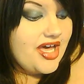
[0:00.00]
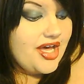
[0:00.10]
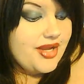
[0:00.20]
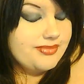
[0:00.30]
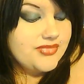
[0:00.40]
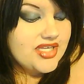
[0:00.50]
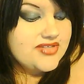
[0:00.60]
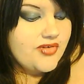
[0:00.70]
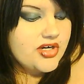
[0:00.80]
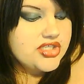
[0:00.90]

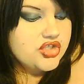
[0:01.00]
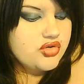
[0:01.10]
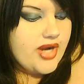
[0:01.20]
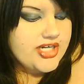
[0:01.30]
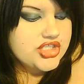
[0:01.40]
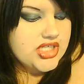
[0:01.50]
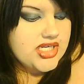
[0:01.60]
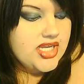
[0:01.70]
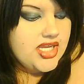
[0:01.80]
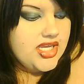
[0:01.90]
As far as attraction,